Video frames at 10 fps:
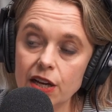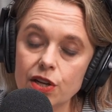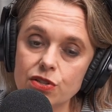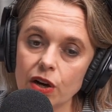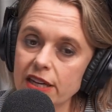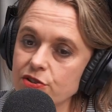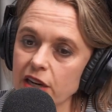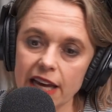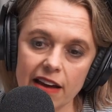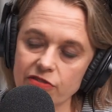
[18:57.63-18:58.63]
So
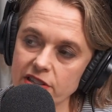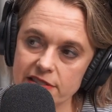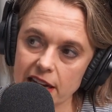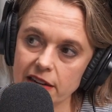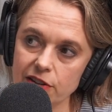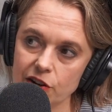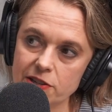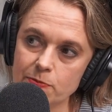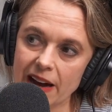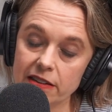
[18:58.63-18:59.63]
literally every cent goes
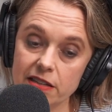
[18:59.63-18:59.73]
back to